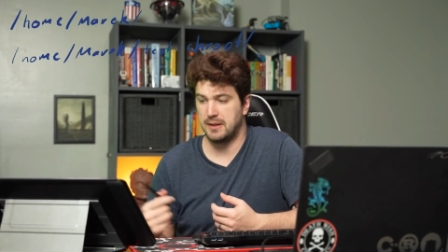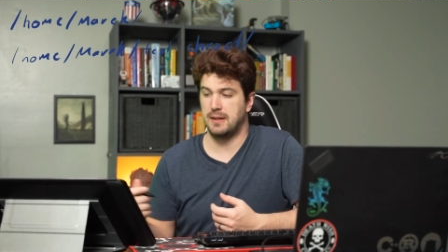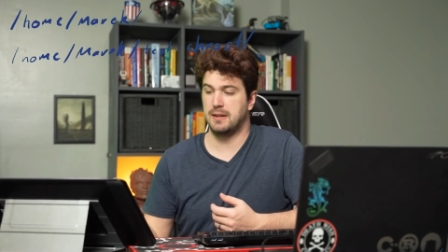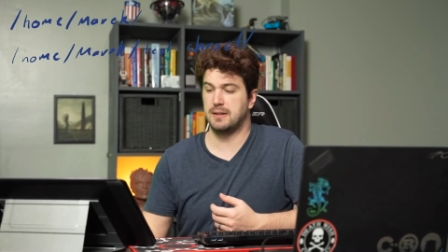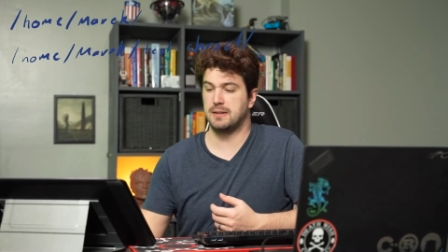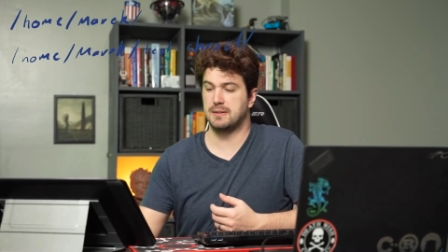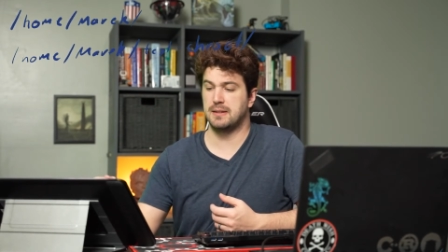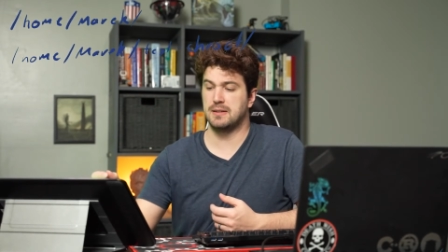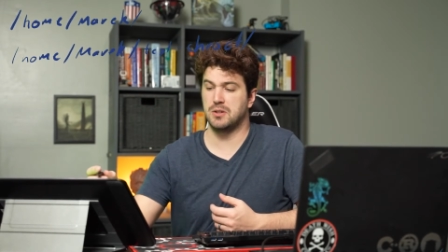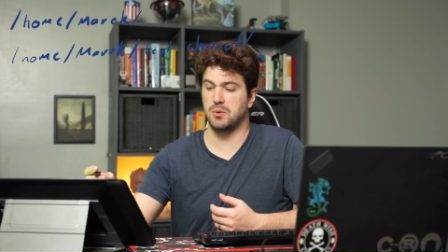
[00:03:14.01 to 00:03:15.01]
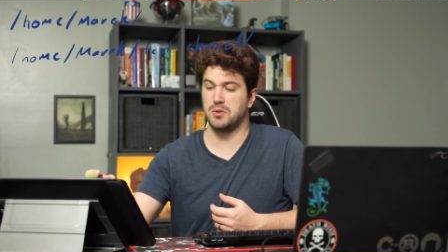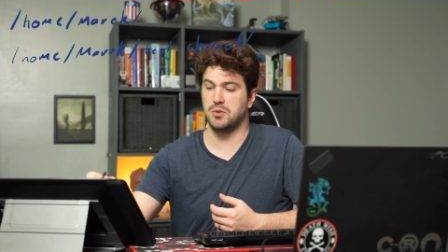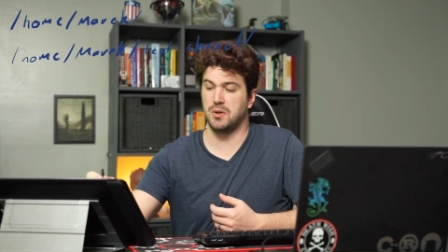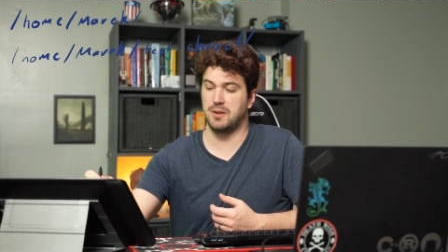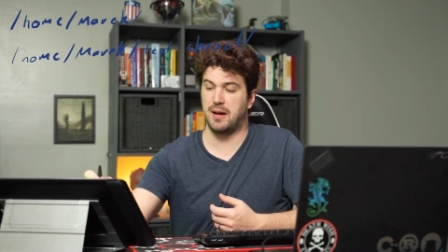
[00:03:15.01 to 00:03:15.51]
is it's going
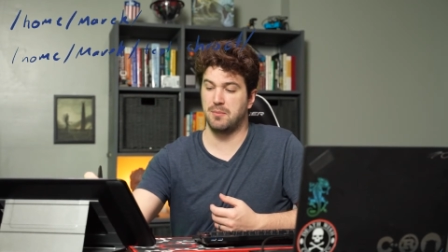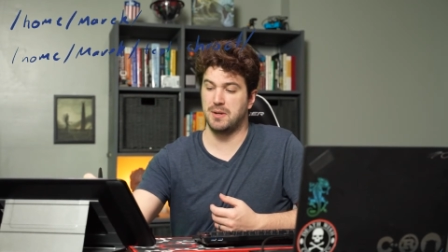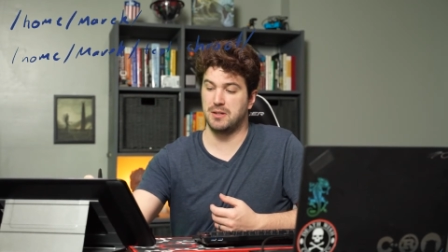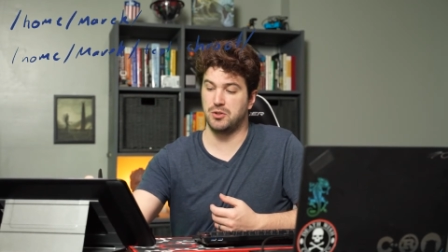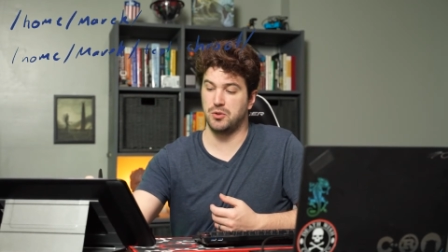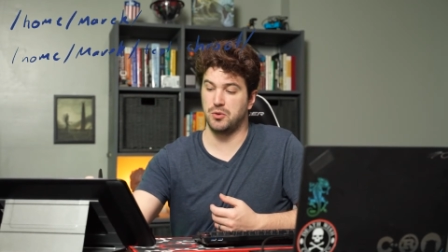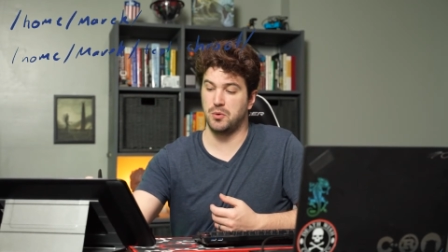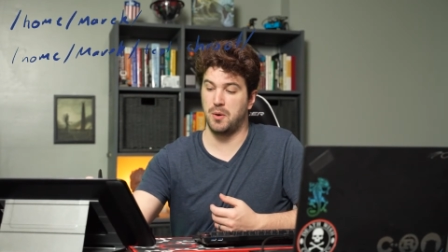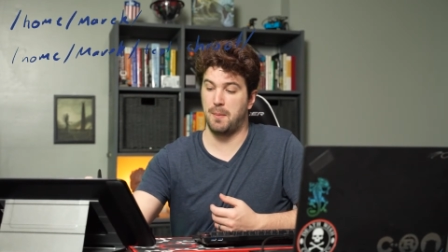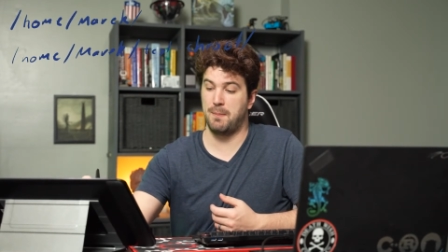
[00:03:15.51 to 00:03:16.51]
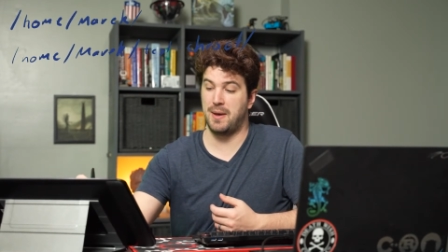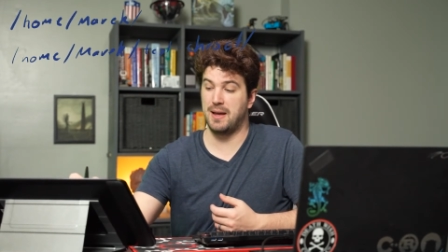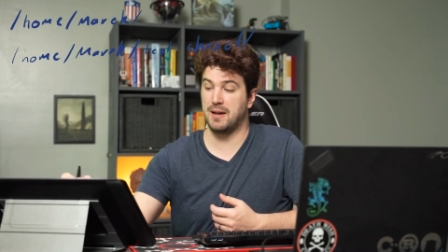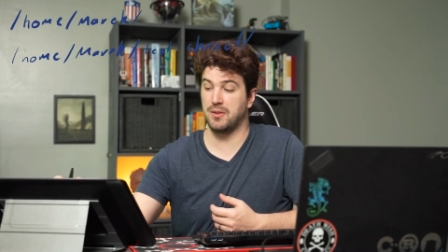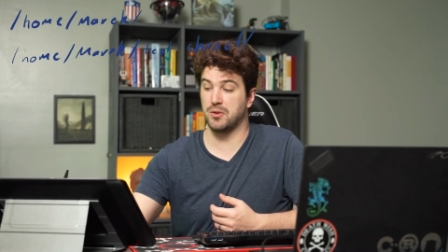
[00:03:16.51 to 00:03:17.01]
to allow me to
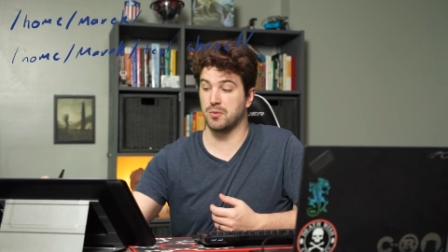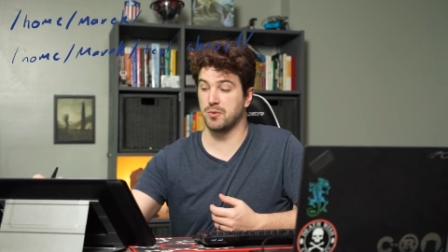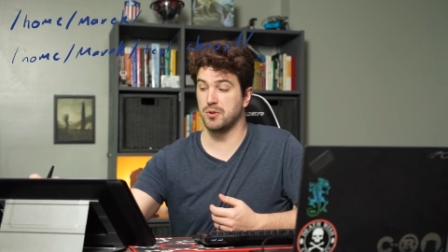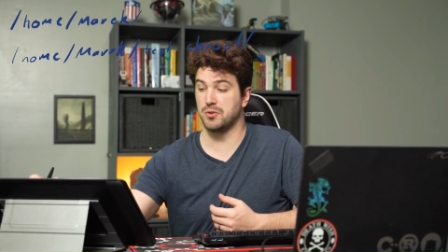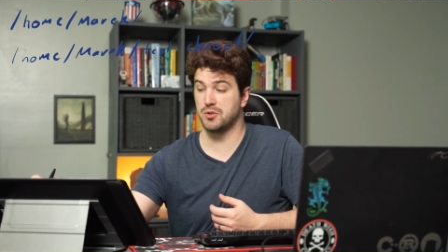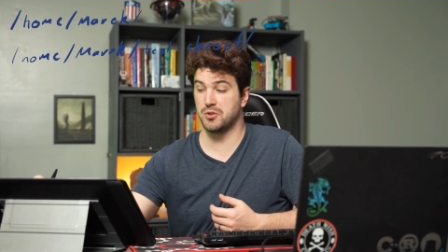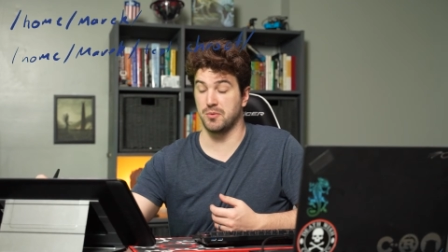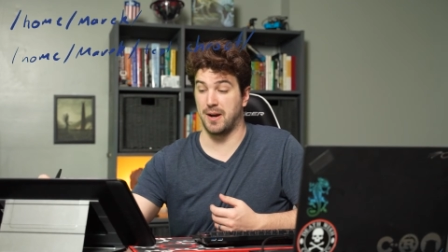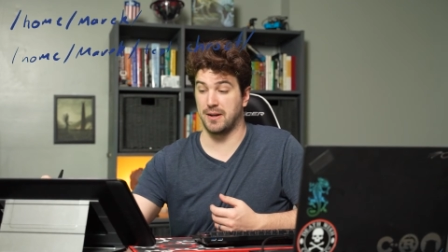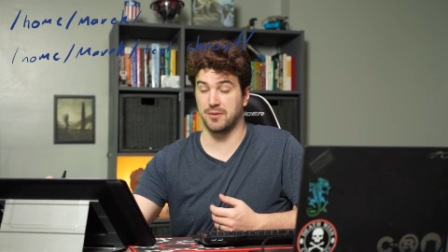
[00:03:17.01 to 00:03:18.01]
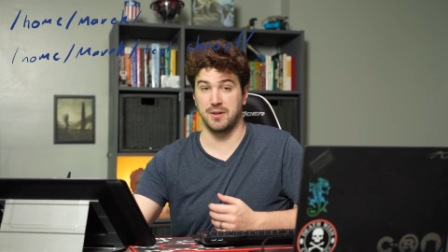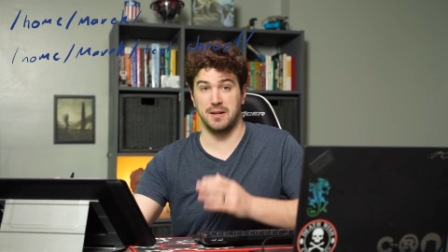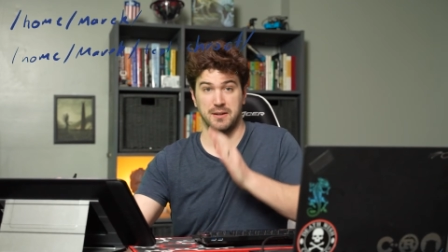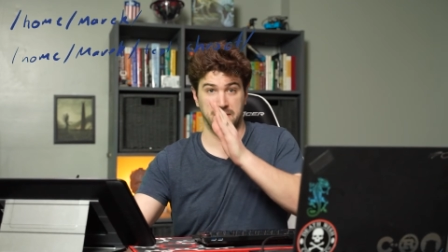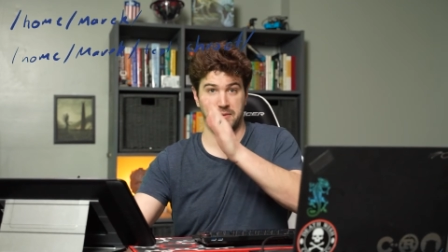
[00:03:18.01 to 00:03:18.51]
make the root
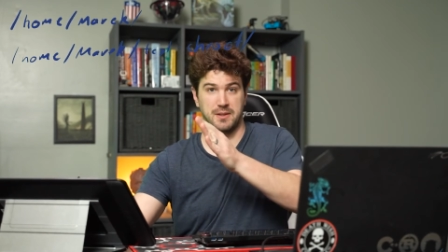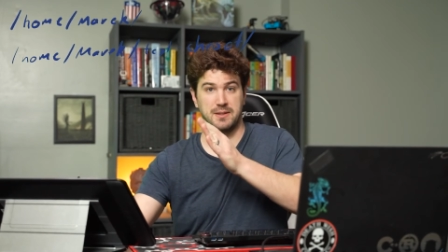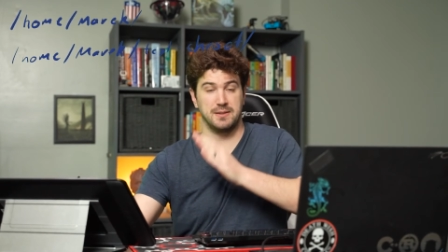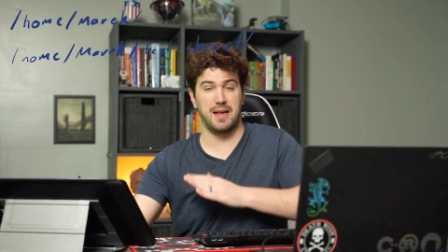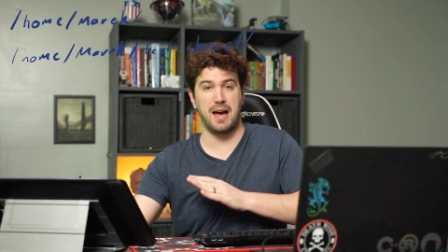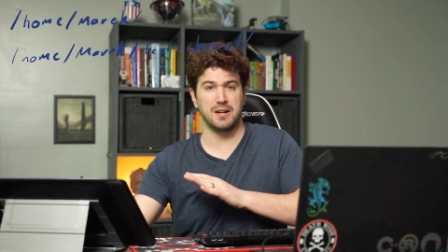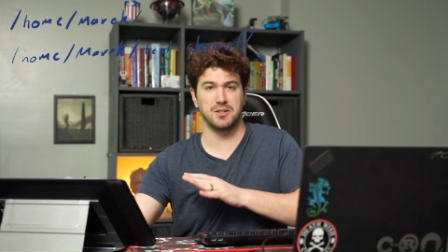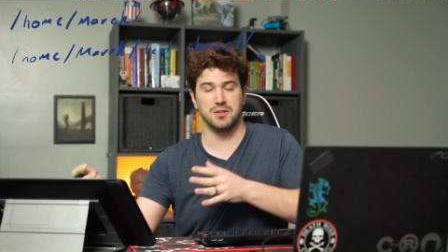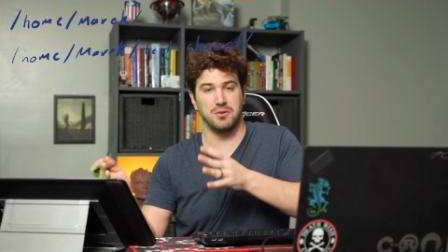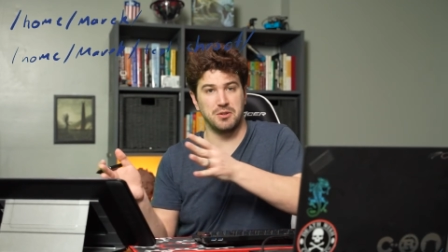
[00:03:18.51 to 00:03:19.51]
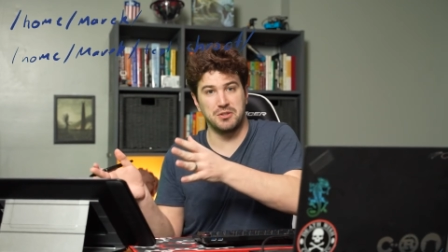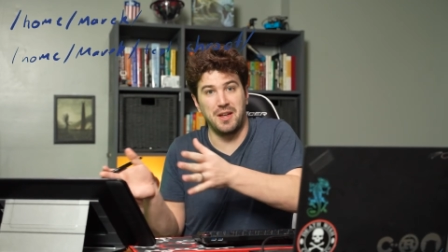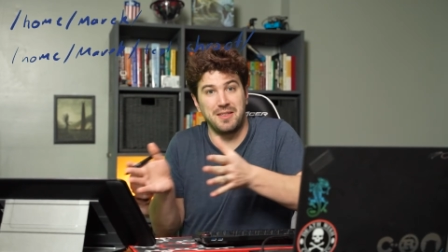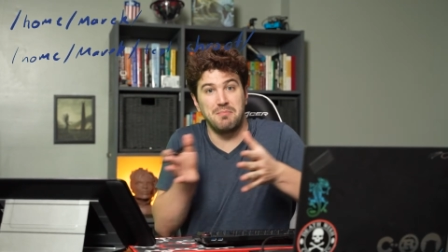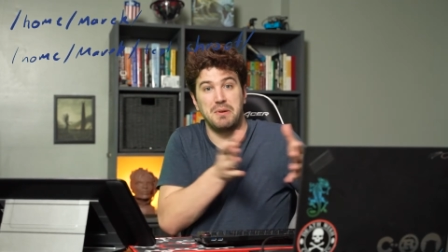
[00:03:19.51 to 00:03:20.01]
directory the slash, so there's
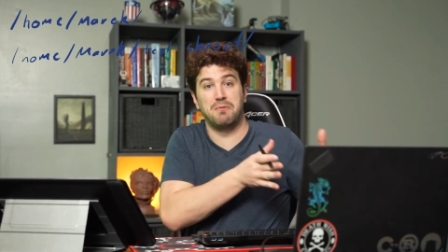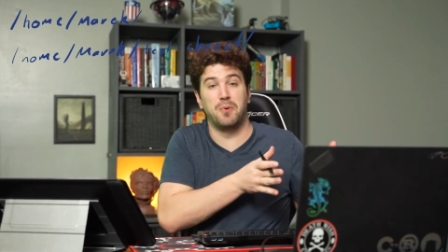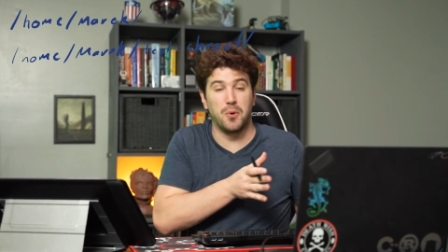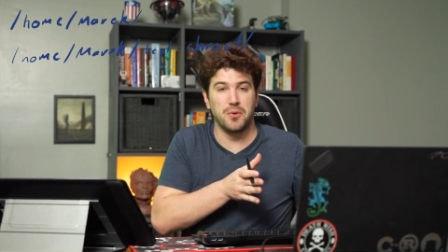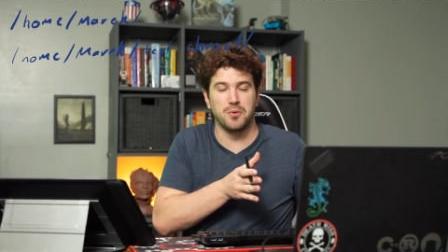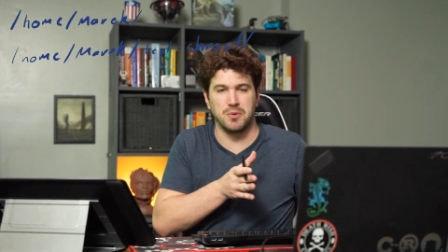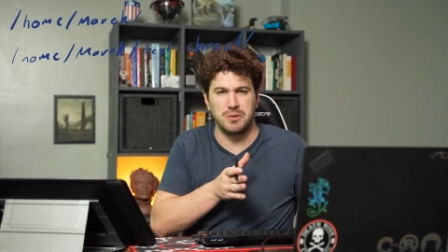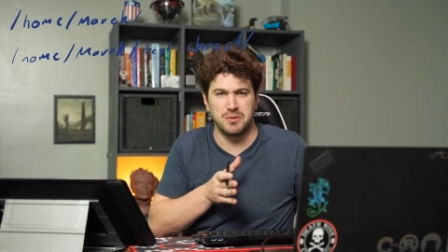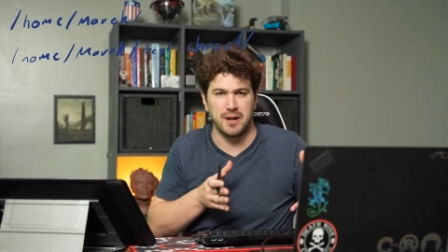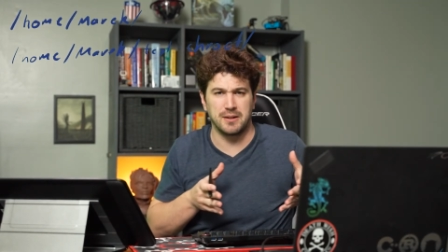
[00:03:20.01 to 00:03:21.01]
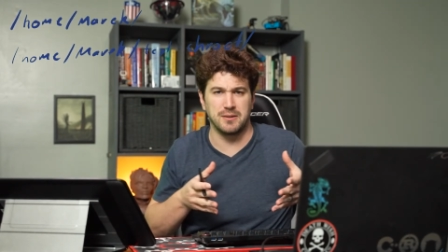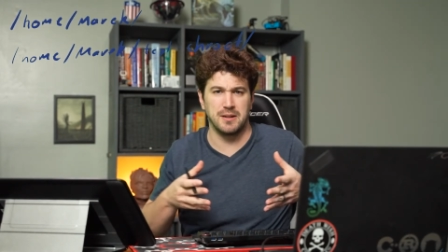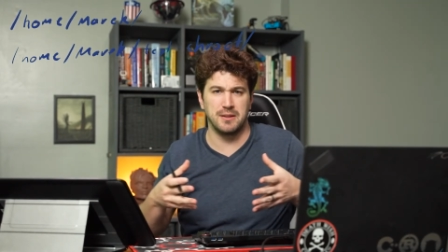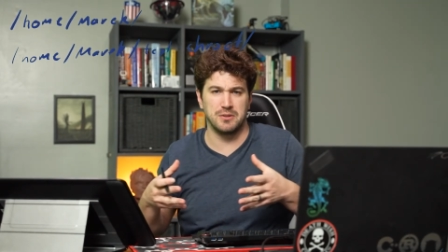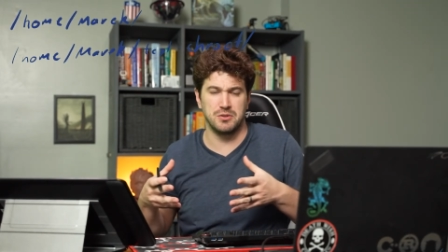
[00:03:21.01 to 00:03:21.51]
nothing before the root
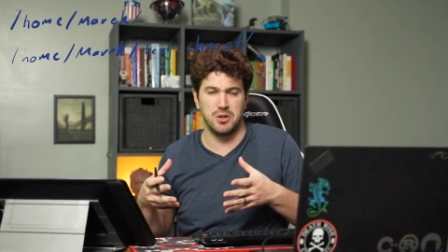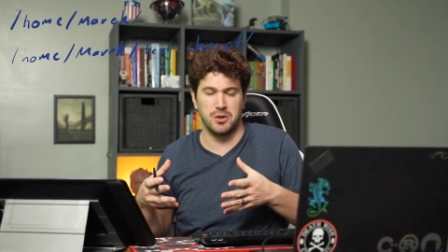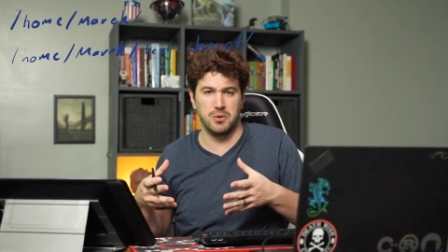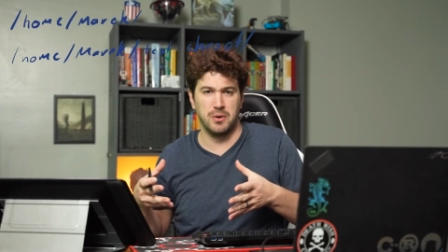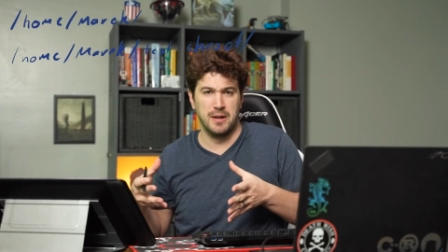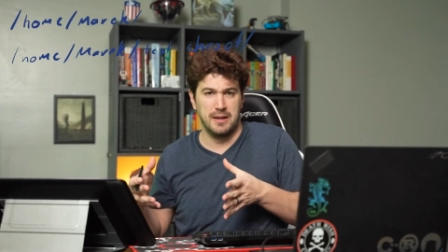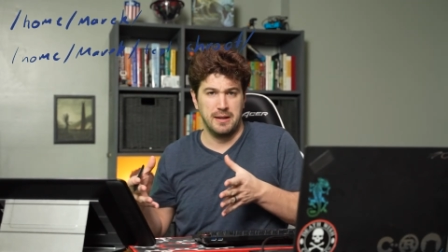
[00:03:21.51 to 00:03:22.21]
directory. There's no